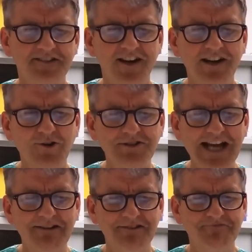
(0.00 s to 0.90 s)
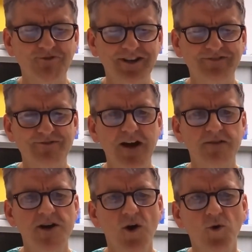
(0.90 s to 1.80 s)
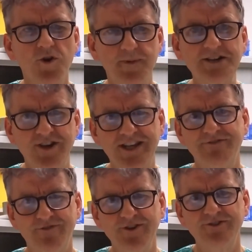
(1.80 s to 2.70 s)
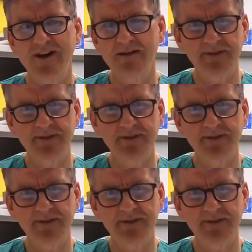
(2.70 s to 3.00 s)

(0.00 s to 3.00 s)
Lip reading: aside lockdown and working from home, would have been tricky for you, right?